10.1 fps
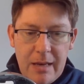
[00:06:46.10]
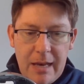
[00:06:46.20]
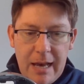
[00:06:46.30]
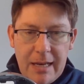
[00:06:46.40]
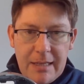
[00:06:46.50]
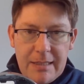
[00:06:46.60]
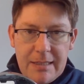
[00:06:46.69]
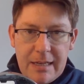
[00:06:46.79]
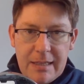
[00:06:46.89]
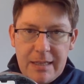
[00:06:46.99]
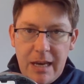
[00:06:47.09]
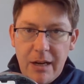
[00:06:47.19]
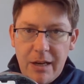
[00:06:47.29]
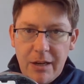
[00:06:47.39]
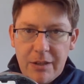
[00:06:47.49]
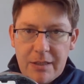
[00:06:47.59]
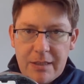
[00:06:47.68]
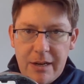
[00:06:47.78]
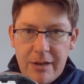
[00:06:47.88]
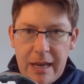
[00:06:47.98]
And the icon that's
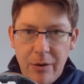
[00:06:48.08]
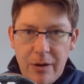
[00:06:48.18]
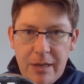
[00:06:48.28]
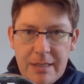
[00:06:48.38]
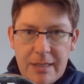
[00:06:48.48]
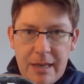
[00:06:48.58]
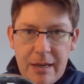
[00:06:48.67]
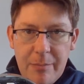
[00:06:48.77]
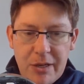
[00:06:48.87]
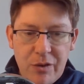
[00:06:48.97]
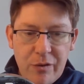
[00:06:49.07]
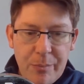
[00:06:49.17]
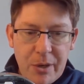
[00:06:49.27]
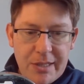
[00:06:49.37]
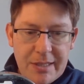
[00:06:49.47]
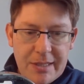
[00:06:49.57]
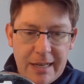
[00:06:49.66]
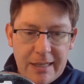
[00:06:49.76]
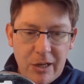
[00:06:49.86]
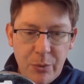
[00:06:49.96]
there now is a picture of a person
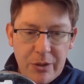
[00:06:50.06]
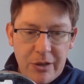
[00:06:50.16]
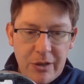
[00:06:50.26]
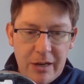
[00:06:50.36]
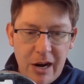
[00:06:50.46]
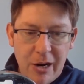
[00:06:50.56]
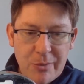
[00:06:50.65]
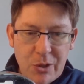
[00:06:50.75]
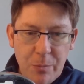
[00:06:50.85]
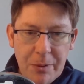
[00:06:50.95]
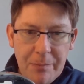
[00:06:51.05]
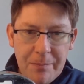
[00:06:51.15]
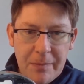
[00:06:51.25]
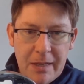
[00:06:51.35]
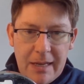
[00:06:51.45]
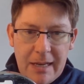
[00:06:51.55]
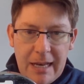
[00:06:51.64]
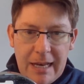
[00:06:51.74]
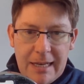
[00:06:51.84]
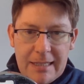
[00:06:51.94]
standing up with their arms open.
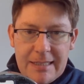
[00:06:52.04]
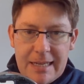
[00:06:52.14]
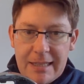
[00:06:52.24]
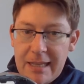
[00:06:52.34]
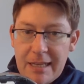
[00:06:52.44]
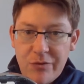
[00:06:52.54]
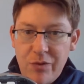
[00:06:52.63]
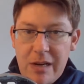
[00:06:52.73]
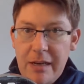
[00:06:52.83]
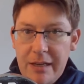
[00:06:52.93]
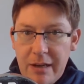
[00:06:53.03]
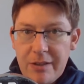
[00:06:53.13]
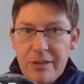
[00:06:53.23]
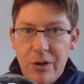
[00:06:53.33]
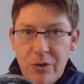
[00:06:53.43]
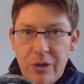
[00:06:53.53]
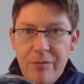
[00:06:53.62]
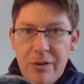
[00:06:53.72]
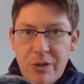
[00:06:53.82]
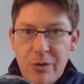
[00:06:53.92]
And that's really the only
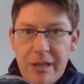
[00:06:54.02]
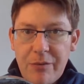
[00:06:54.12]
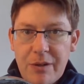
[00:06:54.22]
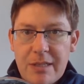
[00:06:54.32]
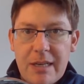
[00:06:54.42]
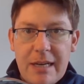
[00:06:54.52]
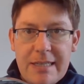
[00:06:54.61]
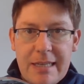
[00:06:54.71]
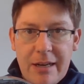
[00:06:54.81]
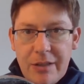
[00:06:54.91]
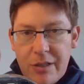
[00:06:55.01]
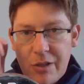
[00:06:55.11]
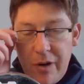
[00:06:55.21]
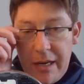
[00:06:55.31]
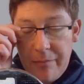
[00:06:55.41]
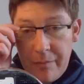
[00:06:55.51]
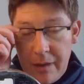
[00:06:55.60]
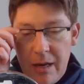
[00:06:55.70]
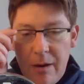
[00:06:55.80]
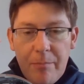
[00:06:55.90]
visual difference I see on the screen.
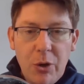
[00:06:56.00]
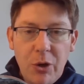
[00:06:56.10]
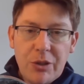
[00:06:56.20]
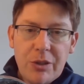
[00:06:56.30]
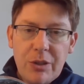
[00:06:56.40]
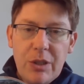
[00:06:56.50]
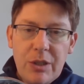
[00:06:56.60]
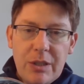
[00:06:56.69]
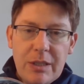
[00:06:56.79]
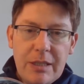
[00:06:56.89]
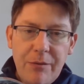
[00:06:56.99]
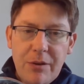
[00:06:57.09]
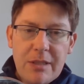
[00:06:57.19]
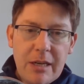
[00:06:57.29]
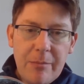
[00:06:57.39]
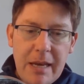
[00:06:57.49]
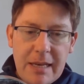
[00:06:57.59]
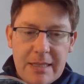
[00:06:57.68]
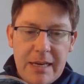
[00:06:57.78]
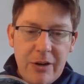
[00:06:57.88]
But the difference that it
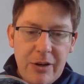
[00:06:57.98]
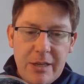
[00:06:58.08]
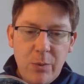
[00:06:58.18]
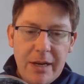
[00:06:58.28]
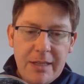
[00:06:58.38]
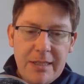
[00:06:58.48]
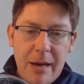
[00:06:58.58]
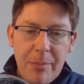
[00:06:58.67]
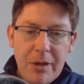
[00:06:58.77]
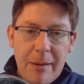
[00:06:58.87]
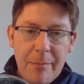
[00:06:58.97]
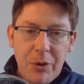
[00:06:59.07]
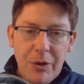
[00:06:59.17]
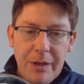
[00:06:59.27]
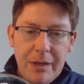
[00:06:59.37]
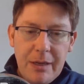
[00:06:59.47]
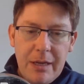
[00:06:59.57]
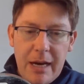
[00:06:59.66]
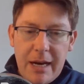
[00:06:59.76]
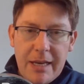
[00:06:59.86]
makes here is when I tap on that button,
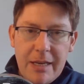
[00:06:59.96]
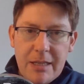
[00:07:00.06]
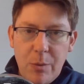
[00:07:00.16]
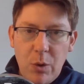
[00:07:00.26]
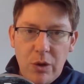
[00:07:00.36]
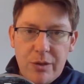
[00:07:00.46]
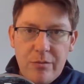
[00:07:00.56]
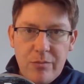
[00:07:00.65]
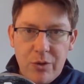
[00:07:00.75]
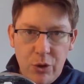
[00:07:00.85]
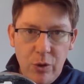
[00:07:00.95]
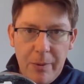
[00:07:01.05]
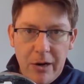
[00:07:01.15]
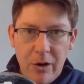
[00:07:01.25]
I get a small toolbar